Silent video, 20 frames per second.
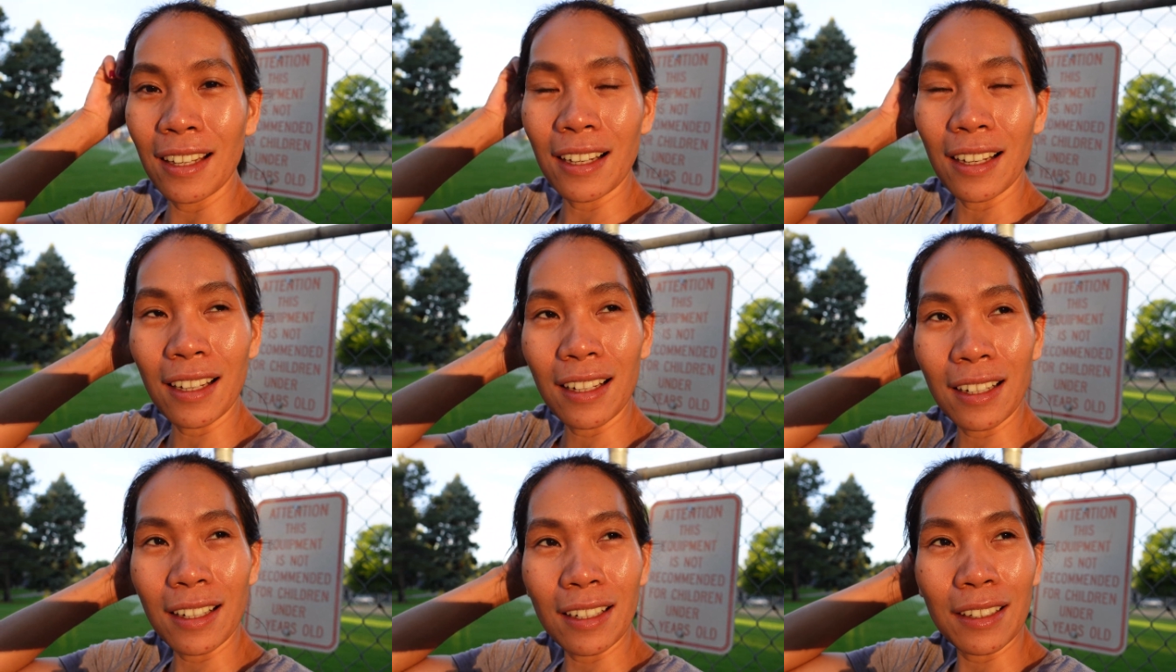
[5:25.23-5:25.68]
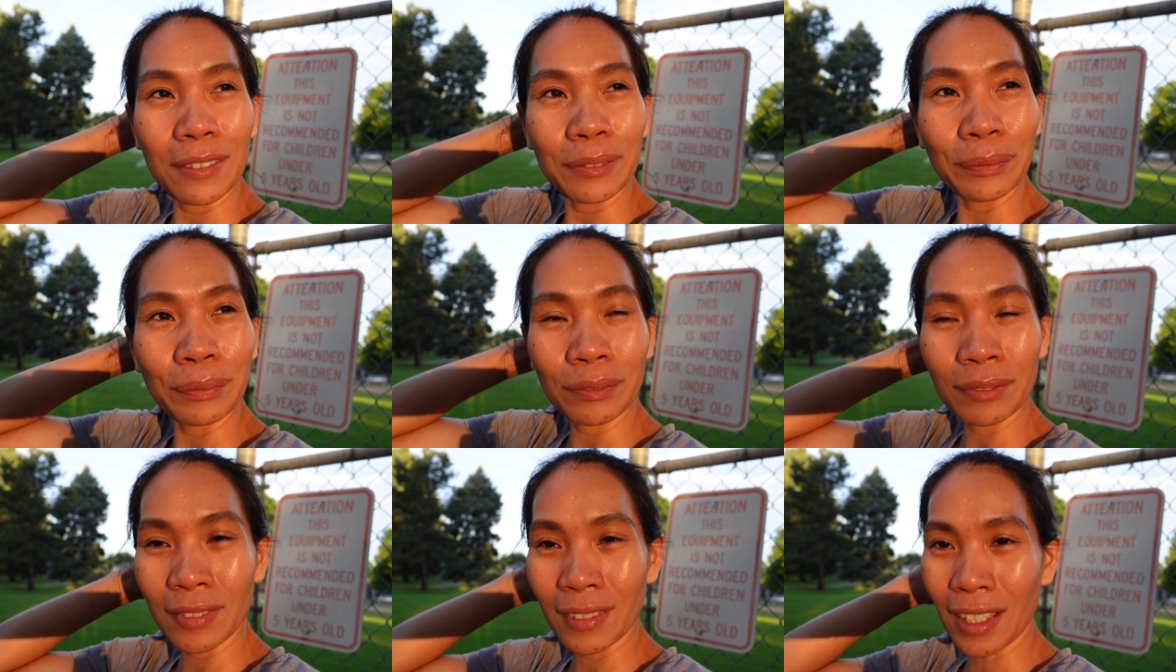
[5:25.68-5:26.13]

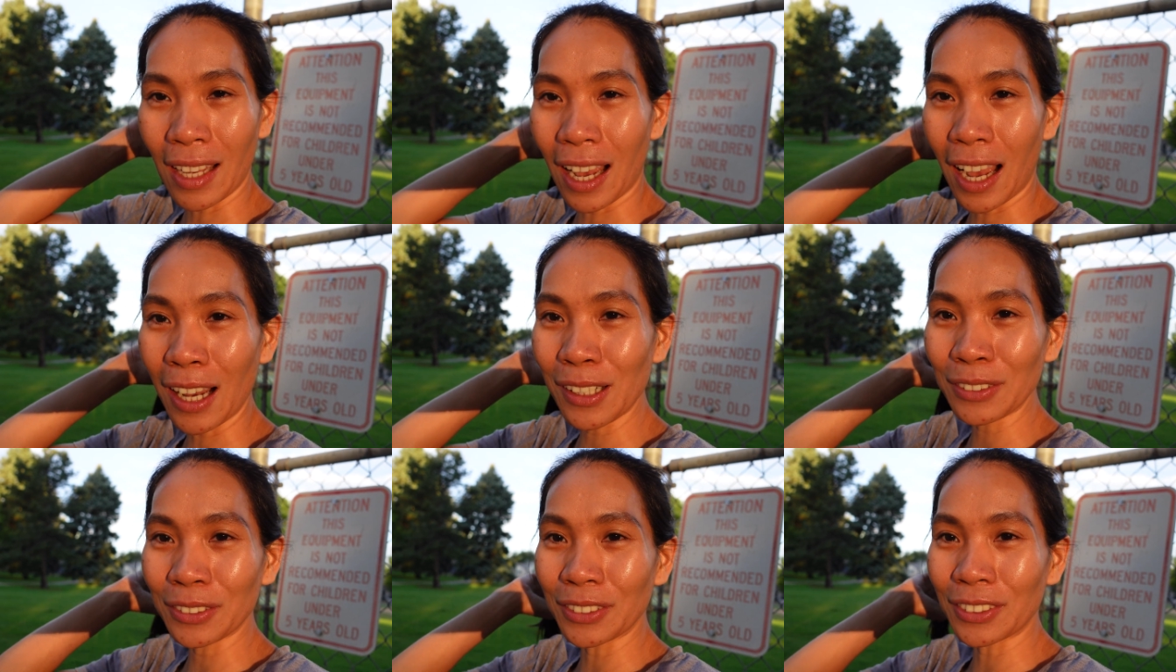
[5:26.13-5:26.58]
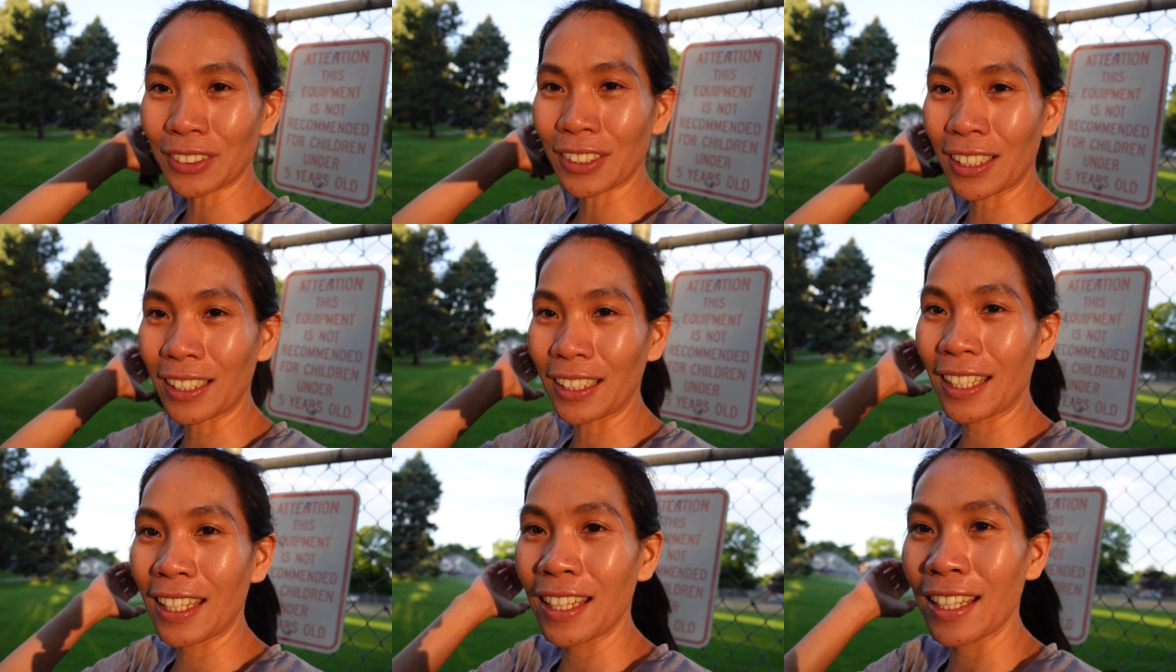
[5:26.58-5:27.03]
out
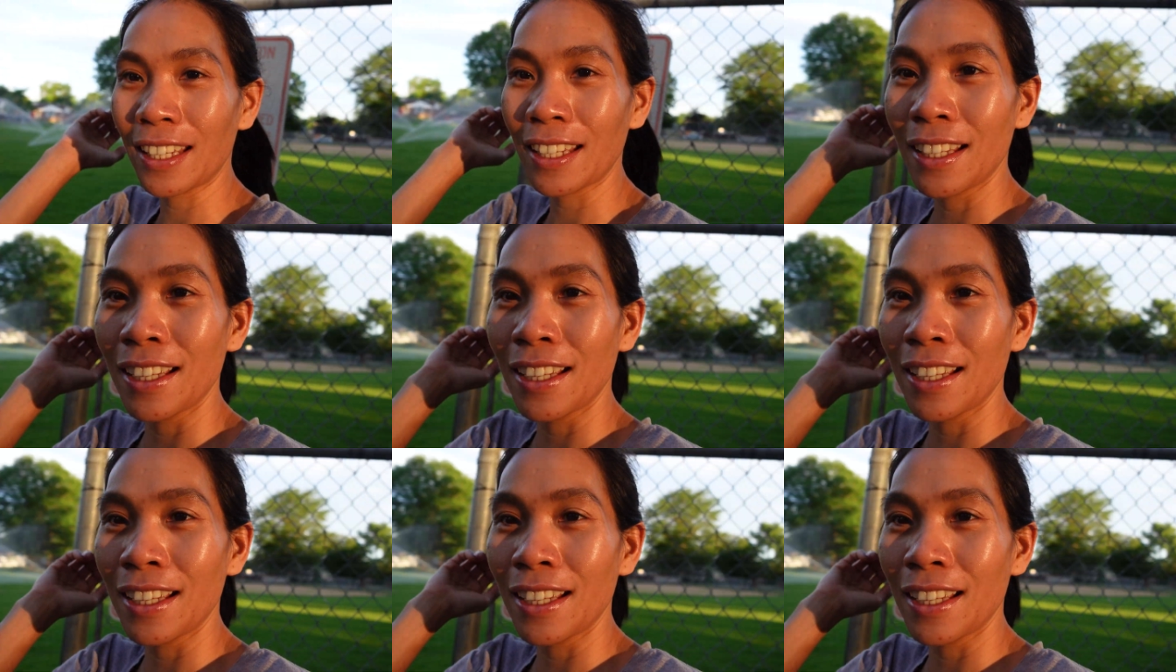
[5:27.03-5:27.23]
already,